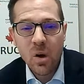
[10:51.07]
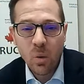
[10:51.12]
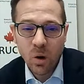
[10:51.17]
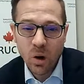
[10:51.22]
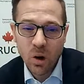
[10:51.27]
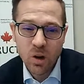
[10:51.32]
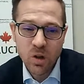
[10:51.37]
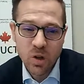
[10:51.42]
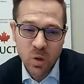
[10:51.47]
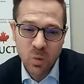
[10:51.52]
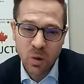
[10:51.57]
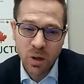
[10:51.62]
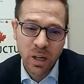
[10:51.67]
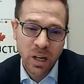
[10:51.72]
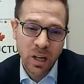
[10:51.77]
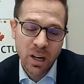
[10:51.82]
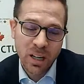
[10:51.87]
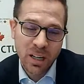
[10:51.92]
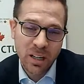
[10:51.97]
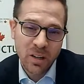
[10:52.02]
we're also
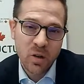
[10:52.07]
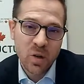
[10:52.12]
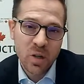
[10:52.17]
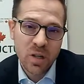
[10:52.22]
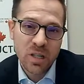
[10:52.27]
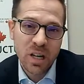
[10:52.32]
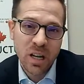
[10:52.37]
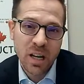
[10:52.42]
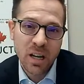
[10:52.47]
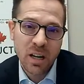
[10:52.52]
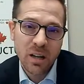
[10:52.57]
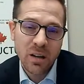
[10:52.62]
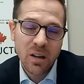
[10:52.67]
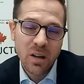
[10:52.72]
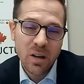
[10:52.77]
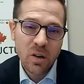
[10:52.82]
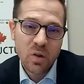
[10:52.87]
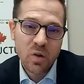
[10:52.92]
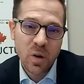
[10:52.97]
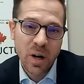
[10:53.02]
working on an interesting
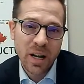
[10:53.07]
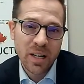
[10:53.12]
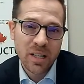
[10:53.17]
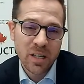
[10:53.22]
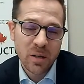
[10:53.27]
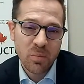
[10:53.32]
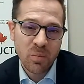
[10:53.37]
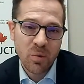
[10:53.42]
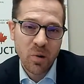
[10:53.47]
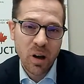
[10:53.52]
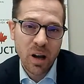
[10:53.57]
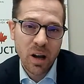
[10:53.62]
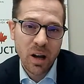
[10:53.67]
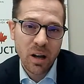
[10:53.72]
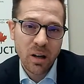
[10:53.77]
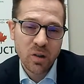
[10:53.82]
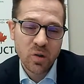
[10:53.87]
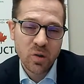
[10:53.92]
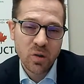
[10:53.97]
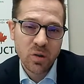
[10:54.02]
transit pro-
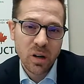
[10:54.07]
uh,